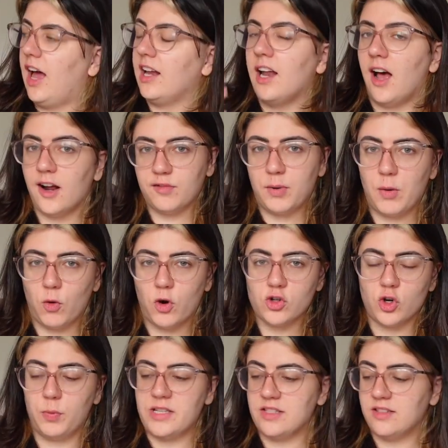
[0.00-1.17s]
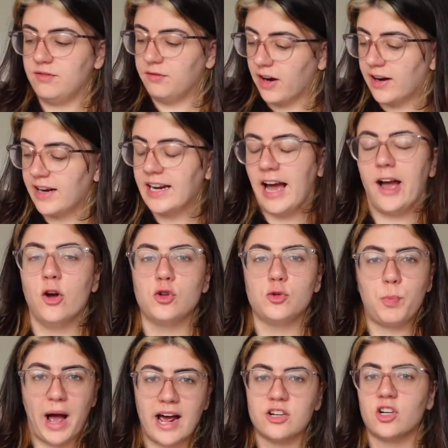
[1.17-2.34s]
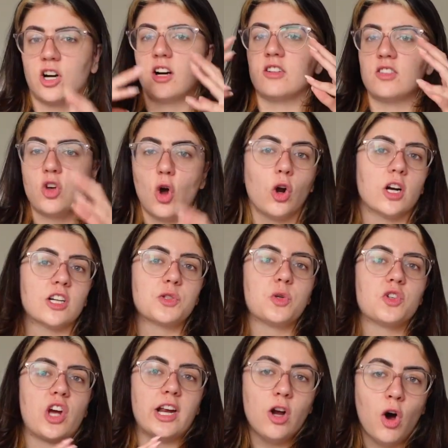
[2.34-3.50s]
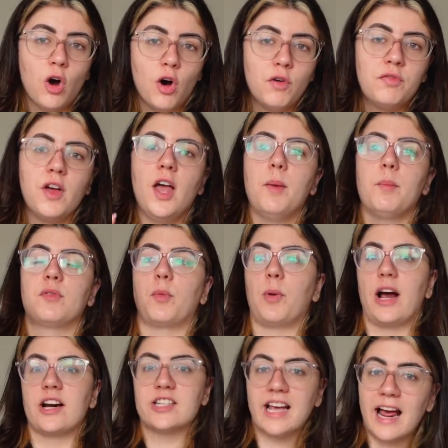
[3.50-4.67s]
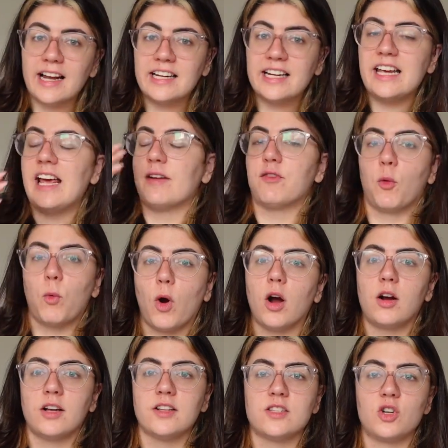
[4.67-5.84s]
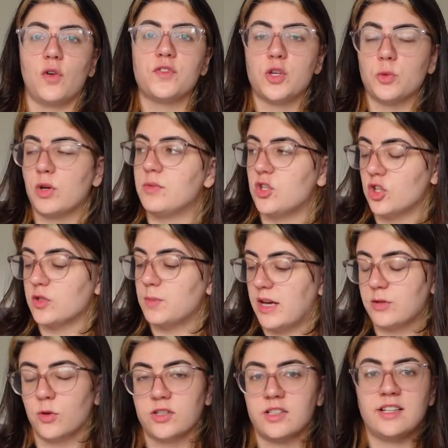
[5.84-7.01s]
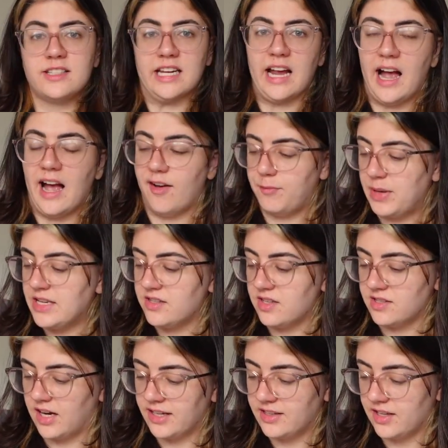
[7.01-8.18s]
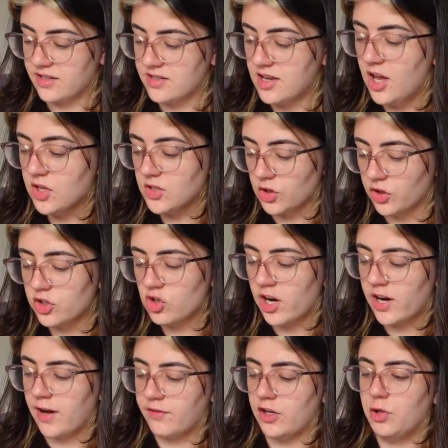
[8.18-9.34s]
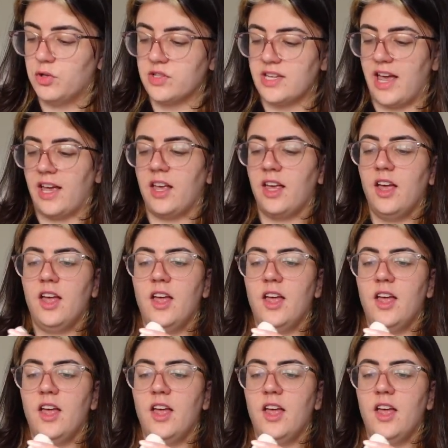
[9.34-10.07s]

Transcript: A lot of my wardrobe is very loud patterns, colors, which I love. But for practicality and for work and stuff, sometimes it just makes more sense that I have pieces like this. So I'm going to try it on for you in a sec.